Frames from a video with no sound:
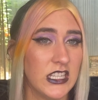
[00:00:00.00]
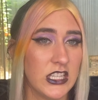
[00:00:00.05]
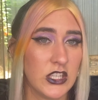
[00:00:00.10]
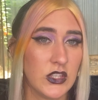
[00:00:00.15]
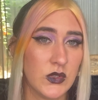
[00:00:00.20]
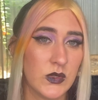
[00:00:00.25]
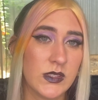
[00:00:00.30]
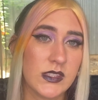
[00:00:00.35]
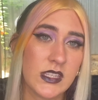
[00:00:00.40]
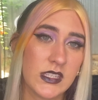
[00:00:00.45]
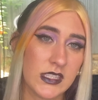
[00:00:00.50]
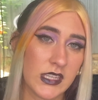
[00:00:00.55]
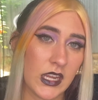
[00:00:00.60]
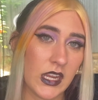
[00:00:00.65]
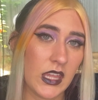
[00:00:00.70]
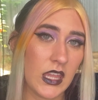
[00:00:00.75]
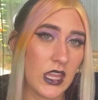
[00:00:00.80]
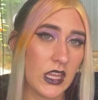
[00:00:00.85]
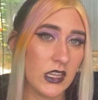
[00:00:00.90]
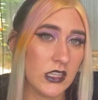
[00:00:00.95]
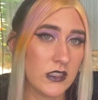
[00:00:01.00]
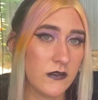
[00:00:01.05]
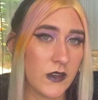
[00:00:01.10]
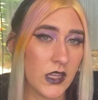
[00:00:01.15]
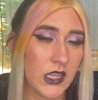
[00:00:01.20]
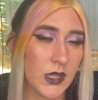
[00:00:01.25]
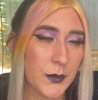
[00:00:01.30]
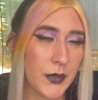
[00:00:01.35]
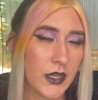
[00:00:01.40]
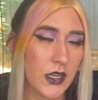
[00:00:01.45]
use the dedicated
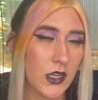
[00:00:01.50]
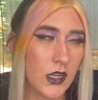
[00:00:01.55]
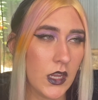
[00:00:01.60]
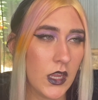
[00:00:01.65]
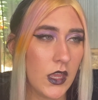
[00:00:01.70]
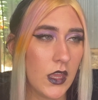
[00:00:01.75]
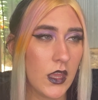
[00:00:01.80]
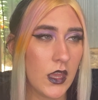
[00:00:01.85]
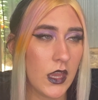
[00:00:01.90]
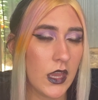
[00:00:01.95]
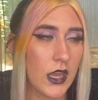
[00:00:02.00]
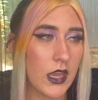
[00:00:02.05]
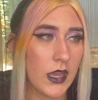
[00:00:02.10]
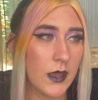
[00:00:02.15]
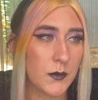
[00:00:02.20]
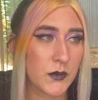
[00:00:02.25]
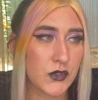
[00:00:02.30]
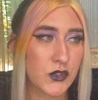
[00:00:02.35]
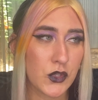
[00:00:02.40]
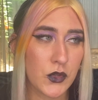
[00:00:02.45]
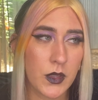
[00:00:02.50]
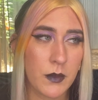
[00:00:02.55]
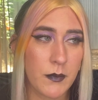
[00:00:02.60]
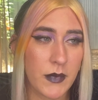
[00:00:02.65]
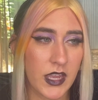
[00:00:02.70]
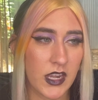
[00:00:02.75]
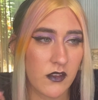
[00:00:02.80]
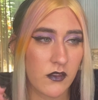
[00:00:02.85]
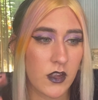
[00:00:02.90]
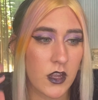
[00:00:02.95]
developer, so it might
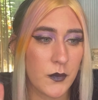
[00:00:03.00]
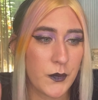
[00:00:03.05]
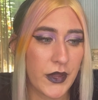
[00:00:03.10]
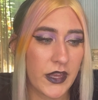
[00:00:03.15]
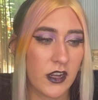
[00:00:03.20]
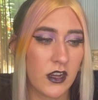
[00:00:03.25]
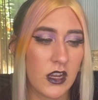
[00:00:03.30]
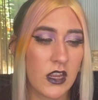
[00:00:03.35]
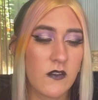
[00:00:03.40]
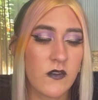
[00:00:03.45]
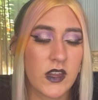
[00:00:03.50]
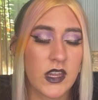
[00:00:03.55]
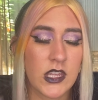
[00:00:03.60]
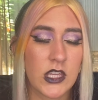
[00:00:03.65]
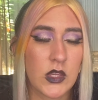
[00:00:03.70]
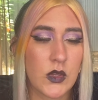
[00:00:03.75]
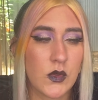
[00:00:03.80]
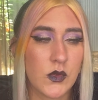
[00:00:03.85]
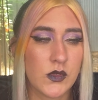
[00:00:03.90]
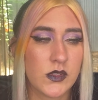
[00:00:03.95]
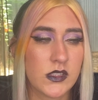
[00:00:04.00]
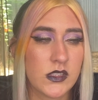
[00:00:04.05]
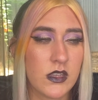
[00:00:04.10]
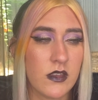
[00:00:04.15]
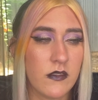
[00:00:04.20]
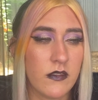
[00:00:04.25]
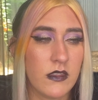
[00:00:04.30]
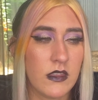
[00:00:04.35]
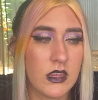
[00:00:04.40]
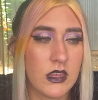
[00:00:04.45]
have gone better if I used
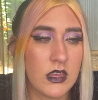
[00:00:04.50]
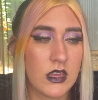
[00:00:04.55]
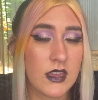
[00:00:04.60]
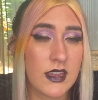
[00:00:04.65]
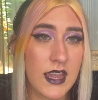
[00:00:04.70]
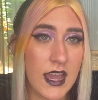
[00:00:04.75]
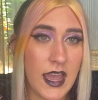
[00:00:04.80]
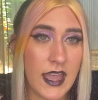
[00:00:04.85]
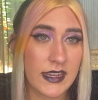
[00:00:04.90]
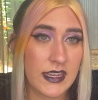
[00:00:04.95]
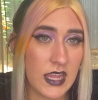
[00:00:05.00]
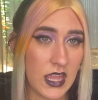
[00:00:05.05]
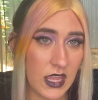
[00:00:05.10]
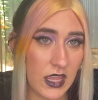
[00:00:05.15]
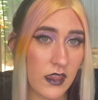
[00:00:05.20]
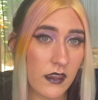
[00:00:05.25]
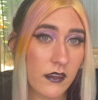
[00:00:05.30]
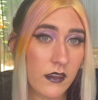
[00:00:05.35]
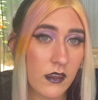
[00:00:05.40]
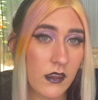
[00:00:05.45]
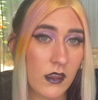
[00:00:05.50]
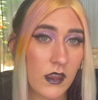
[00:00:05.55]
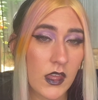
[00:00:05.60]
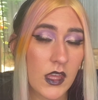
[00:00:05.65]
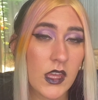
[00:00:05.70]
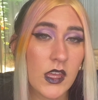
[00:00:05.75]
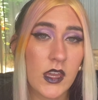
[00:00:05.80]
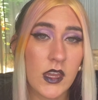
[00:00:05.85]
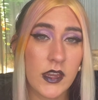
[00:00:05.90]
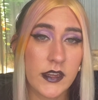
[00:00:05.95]
the Tang
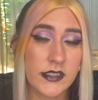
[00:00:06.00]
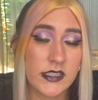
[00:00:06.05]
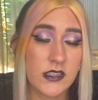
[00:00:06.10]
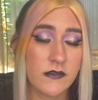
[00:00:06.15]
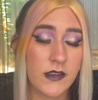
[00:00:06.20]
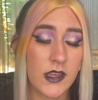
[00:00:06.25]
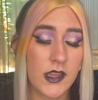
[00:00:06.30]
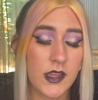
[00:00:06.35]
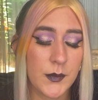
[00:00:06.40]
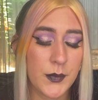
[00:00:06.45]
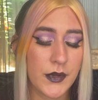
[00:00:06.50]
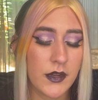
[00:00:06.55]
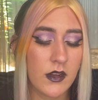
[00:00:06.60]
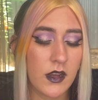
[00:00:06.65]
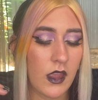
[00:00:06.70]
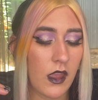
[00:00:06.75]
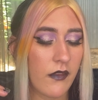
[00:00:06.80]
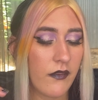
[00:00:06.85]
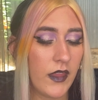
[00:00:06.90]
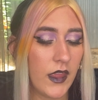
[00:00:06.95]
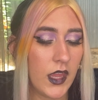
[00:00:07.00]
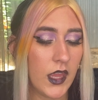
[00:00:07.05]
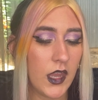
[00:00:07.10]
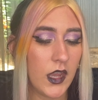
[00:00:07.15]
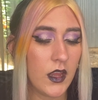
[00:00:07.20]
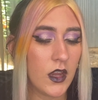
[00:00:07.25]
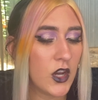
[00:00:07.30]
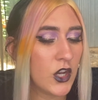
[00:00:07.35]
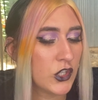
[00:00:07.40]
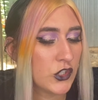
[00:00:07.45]
developer. And then
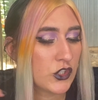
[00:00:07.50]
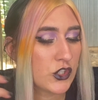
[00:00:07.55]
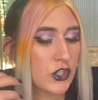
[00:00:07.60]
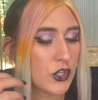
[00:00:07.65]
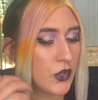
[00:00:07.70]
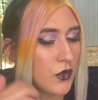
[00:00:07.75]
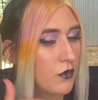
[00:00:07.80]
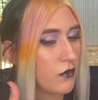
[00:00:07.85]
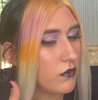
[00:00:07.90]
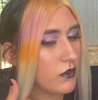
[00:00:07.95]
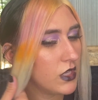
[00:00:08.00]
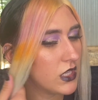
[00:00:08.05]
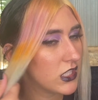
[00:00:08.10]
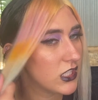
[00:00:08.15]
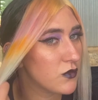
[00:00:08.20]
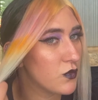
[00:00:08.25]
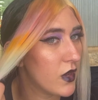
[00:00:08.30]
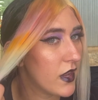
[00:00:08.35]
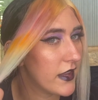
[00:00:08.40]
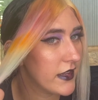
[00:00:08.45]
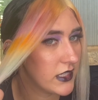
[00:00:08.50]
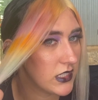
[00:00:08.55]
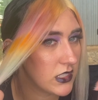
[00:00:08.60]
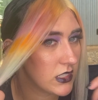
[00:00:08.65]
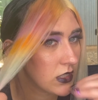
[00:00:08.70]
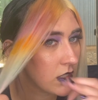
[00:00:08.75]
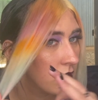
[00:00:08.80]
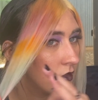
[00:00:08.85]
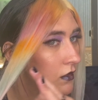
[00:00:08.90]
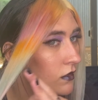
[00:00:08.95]
also this
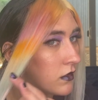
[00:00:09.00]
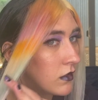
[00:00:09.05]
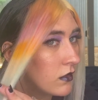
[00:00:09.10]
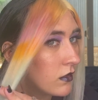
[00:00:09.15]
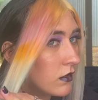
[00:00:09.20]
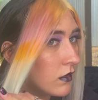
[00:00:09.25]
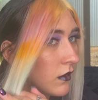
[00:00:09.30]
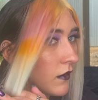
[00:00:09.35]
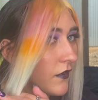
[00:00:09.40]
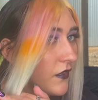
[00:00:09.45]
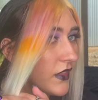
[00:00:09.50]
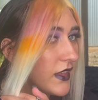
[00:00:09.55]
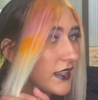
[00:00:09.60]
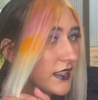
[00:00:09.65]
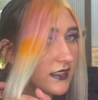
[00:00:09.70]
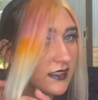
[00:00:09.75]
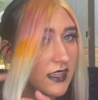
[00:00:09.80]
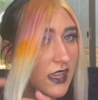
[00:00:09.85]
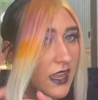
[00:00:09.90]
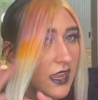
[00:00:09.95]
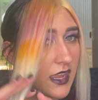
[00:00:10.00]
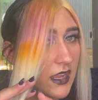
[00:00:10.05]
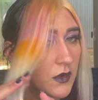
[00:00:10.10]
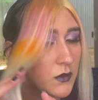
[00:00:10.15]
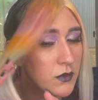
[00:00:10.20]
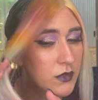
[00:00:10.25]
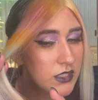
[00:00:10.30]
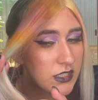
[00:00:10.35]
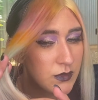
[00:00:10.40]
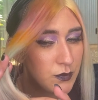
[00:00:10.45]
side
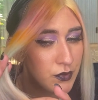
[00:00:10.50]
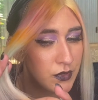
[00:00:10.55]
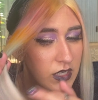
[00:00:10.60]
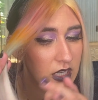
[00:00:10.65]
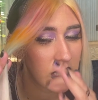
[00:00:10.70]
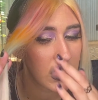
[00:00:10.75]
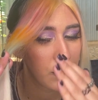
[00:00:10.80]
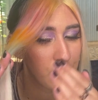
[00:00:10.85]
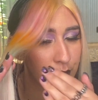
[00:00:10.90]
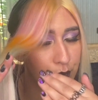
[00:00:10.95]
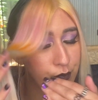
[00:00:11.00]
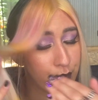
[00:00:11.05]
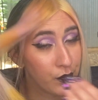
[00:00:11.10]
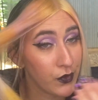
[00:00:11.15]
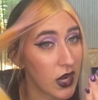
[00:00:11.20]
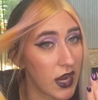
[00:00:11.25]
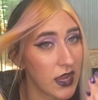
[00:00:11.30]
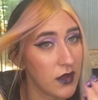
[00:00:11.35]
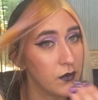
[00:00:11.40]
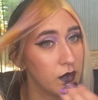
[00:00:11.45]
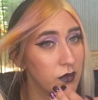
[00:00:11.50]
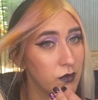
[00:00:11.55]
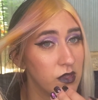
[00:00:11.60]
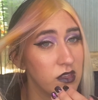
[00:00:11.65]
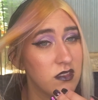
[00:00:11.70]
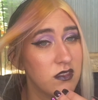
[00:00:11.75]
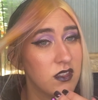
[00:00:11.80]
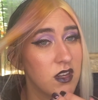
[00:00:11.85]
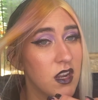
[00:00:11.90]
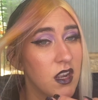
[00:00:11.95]
was pretty bright when we
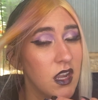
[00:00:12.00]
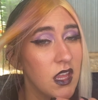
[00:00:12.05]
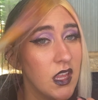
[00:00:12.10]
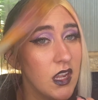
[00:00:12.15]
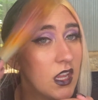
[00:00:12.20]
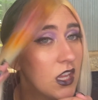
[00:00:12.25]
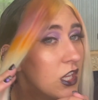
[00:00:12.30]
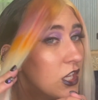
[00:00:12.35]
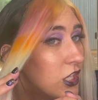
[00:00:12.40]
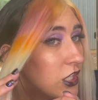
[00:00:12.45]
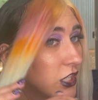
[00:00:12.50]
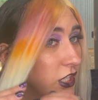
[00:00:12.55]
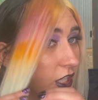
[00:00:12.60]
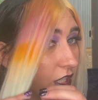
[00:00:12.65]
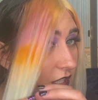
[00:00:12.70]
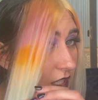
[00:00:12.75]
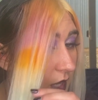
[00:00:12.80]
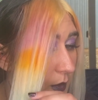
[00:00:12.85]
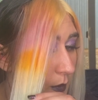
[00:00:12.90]
started, so I'm